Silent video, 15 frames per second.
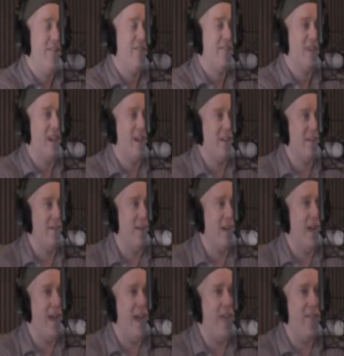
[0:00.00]
and there's like,
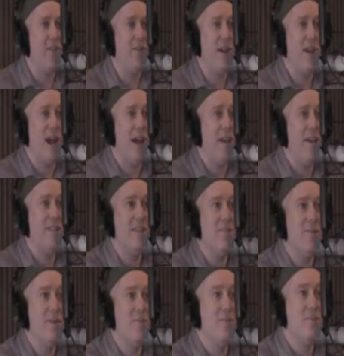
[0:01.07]
and I guess they've
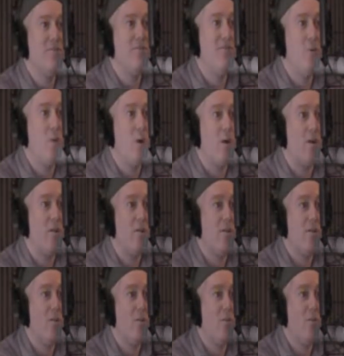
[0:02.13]
been up since four.
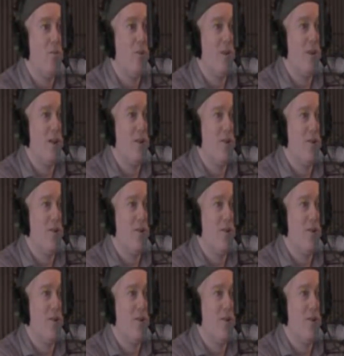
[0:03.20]
Right. You know,